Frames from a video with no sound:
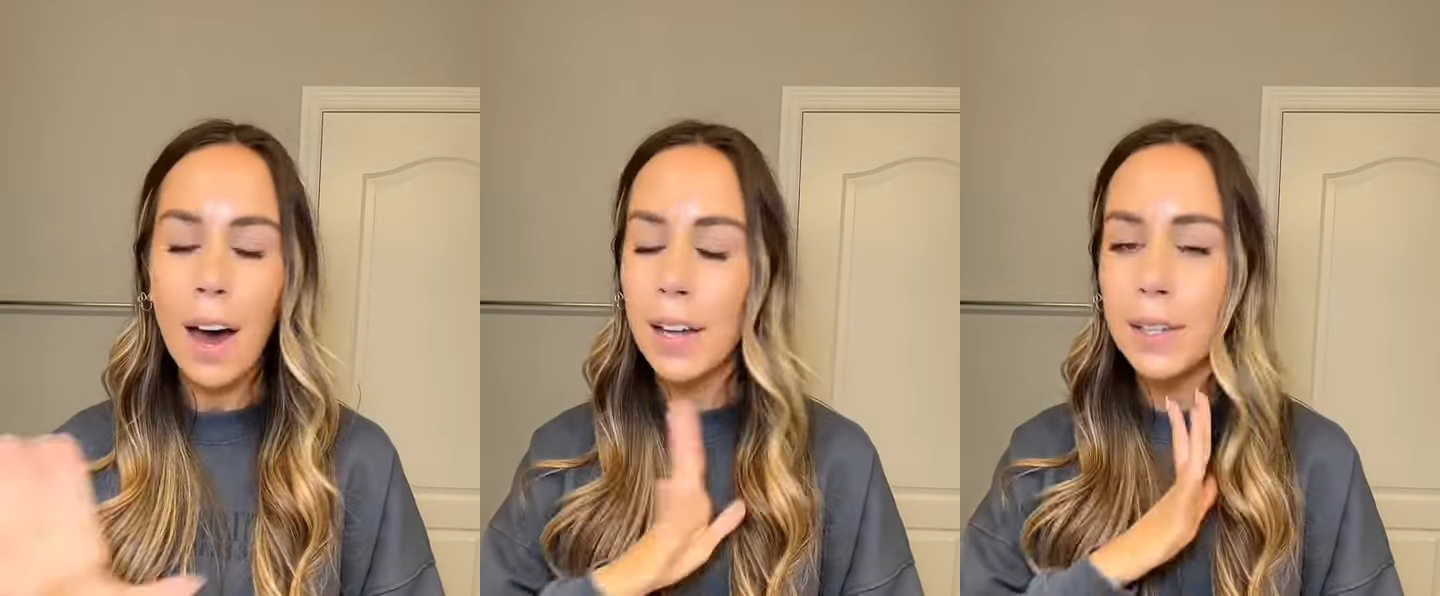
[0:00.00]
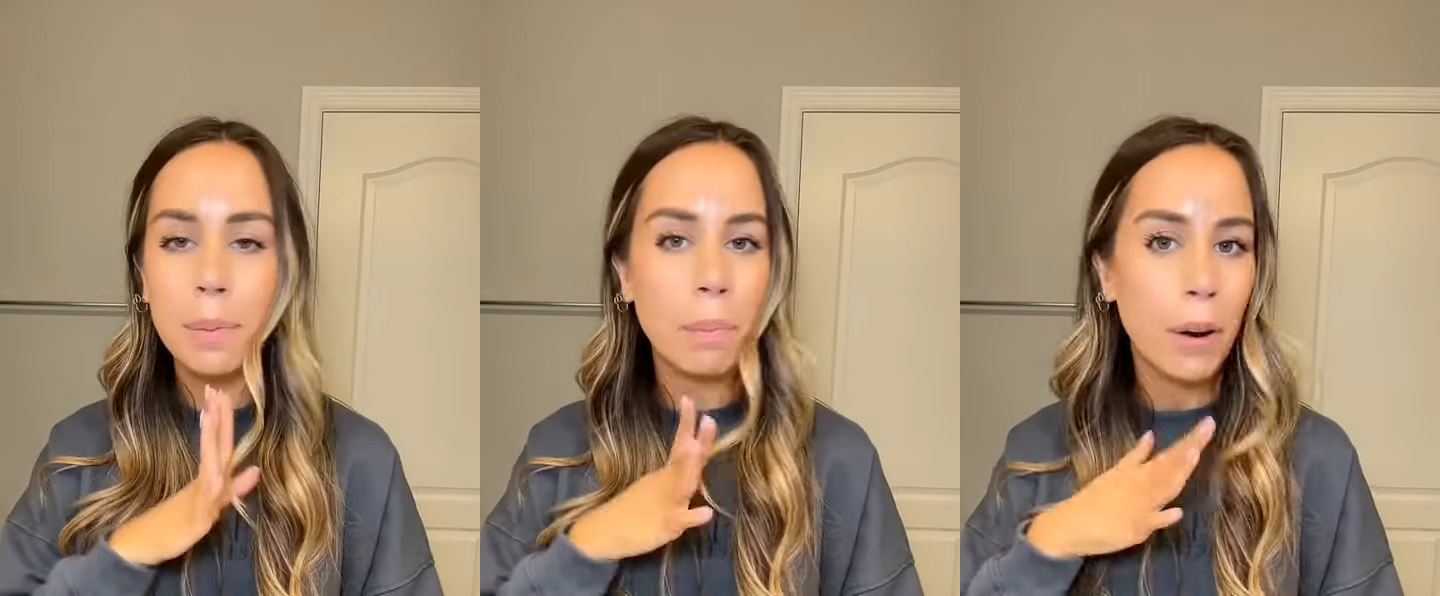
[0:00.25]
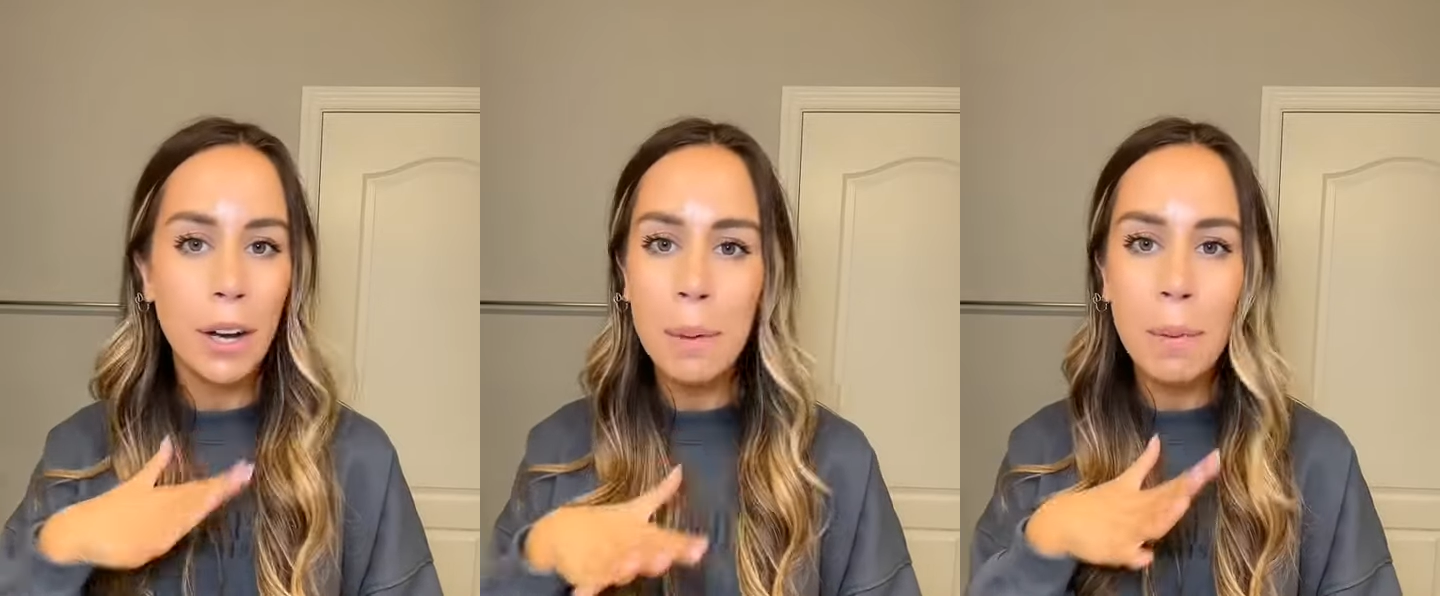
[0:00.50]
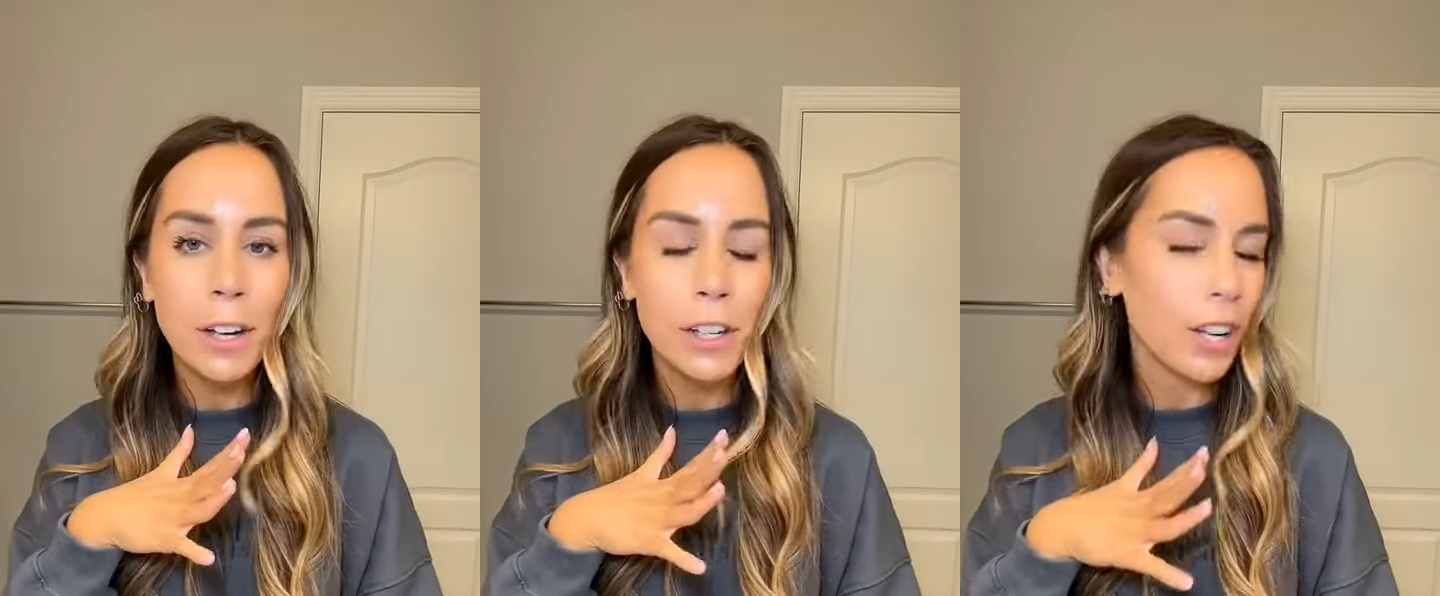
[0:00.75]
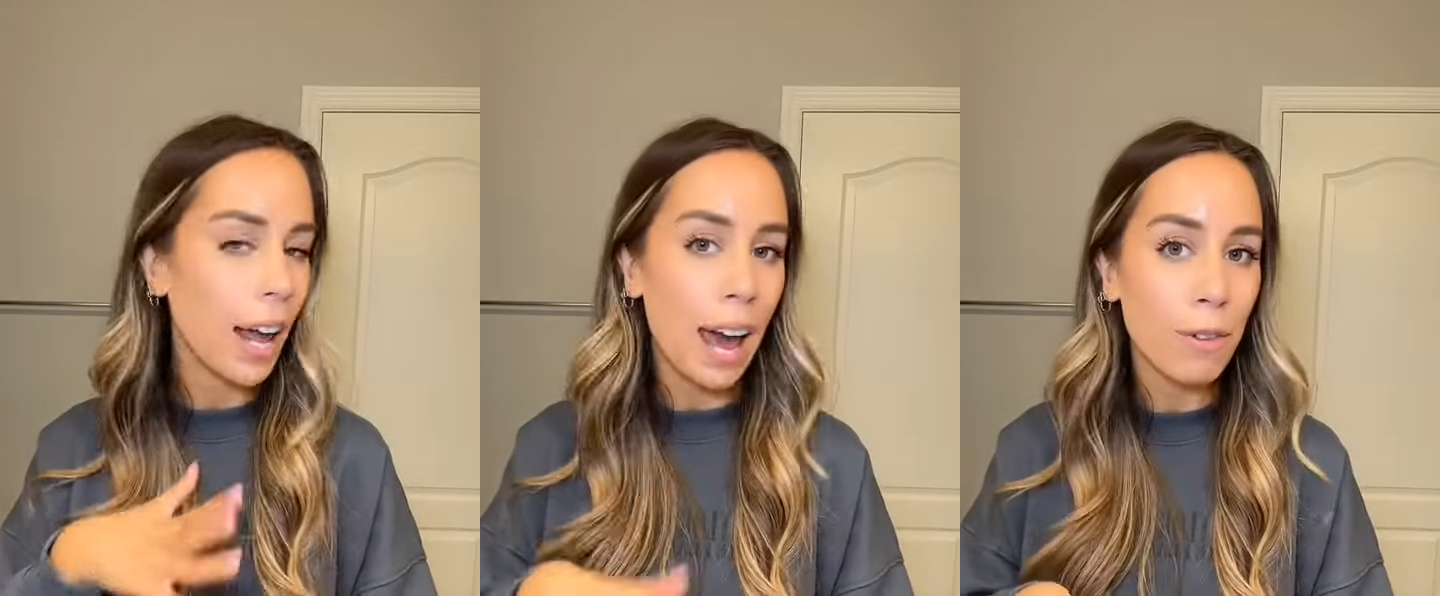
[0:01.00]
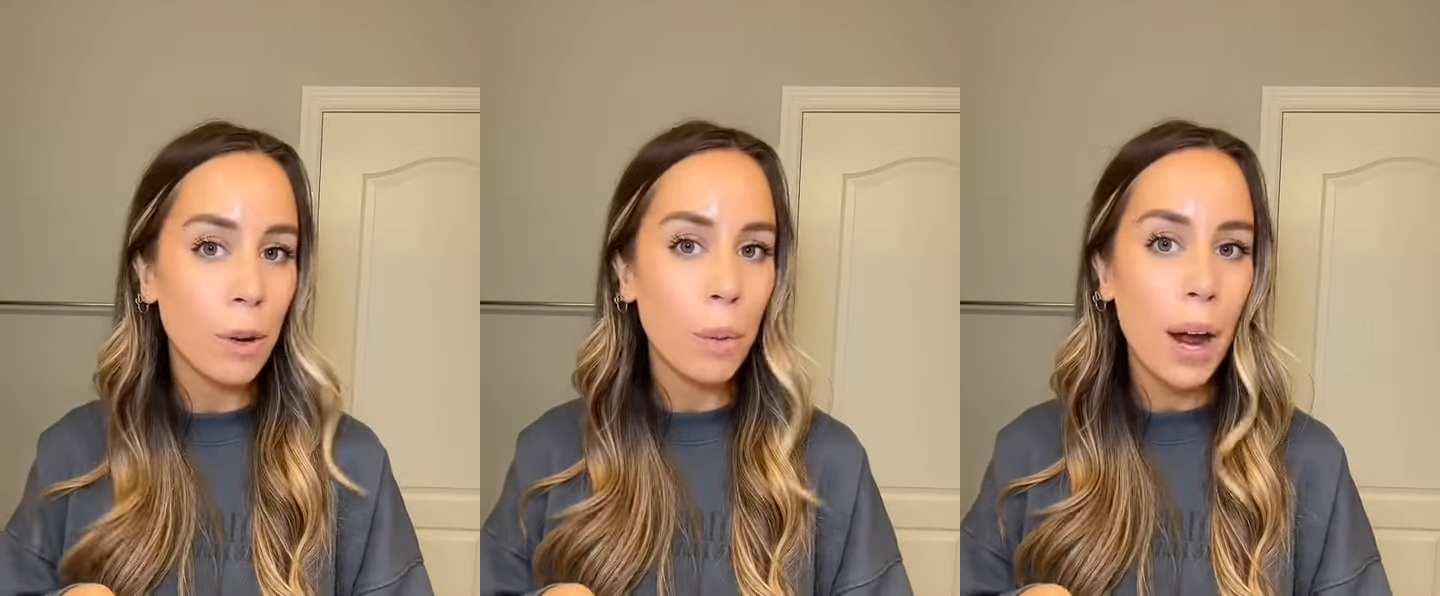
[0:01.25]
pretty much everywhere,